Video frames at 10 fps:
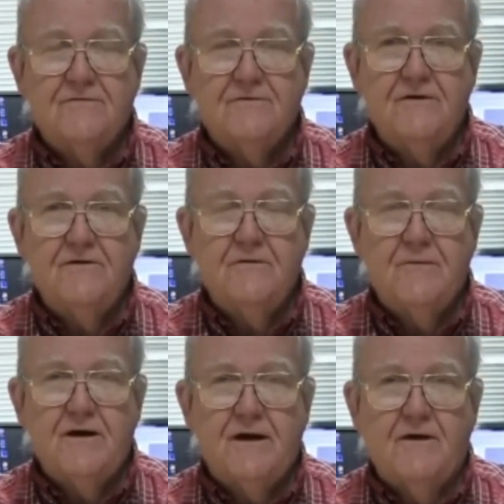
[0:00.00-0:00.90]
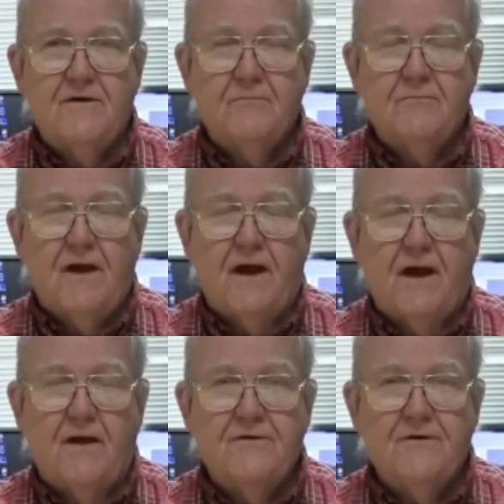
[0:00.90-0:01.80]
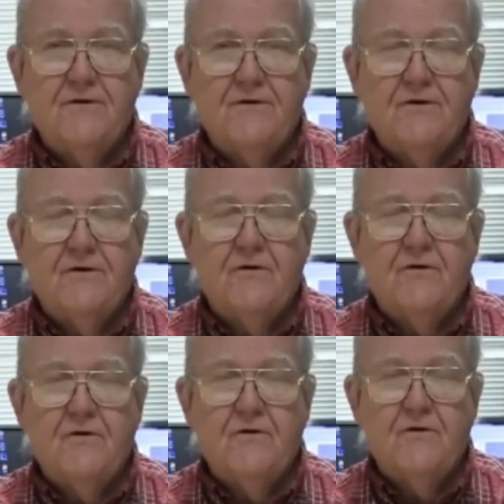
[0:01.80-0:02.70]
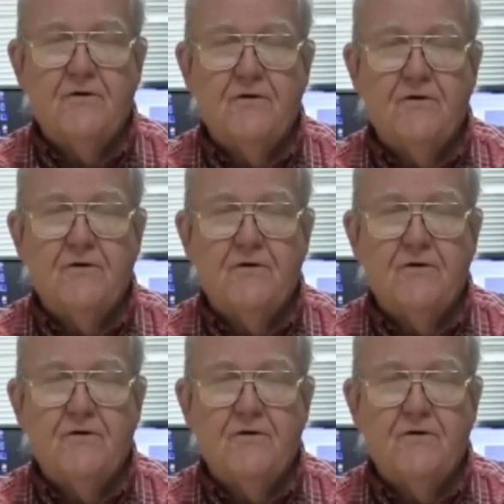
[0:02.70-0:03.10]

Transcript: to you this afternoon about how to